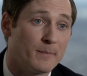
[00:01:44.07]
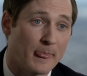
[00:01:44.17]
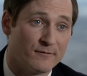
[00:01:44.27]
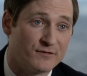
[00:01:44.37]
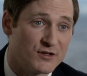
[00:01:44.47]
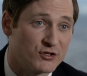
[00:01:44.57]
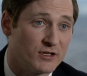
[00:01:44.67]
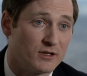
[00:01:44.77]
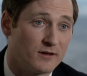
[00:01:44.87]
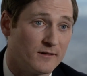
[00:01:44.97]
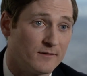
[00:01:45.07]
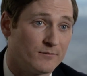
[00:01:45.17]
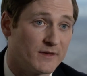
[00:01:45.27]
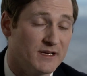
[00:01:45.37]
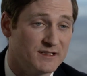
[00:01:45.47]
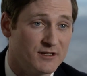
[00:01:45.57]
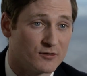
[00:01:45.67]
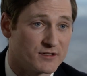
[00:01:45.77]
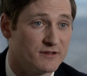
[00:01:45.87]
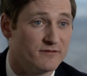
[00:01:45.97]
efficient,
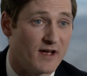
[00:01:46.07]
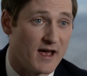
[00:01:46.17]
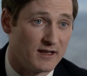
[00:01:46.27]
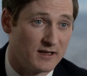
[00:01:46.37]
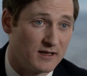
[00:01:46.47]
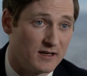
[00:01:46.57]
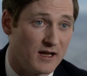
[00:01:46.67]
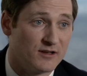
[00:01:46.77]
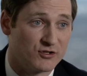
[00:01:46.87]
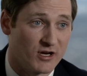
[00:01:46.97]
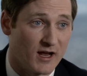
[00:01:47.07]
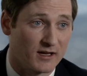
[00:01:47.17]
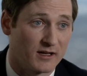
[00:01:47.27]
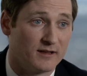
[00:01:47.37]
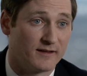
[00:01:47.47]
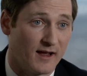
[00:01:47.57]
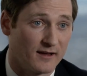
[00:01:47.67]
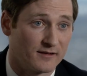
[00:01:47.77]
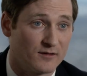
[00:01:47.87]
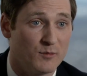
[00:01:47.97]
easier to vet and check and
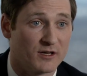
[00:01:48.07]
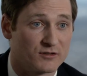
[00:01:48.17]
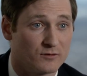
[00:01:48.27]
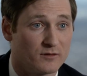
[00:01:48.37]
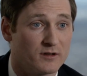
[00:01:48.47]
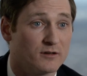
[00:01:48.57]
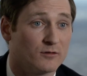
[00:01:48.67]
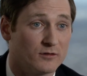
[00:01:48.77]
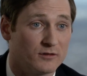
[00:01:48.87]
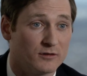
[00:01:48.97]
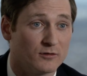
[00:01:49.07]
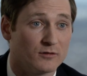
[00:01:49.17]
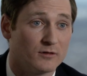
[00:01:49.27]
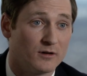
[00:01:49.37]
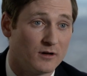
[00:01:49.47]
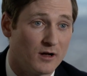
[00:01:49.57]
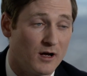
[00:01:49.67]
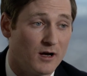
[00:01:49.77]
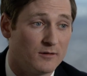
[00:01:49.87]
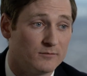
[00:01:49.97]
test to make sure that your
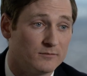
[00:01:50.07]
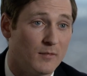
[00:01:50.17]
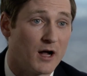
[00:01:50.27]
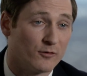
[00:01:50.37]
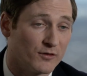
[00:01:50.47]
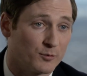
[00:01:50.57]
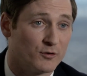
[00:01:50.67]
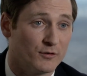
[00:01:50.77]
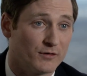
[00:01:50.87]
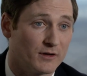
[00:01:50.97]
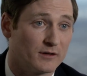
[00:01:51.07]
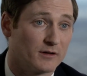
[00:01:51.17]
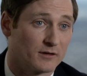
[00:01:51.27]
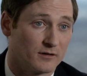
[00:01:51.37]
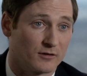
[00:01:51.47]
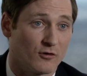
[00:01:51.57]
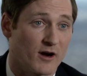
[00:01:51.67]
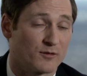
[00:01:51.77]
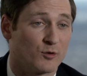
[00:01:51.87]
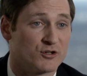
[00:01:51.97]
model is producing the
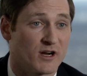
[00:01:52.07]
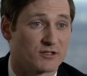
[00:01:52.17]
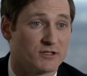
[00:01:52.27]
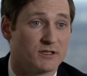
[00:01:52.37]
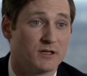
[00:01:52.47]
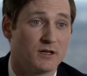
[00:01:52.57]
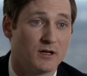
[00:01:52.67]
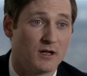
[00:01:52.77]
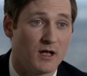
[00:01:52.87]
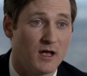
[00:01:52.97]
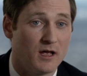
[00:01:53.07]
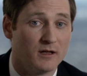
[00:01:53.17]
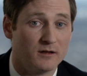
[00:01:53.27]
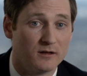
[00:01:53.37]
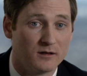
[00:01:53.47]
correct projection and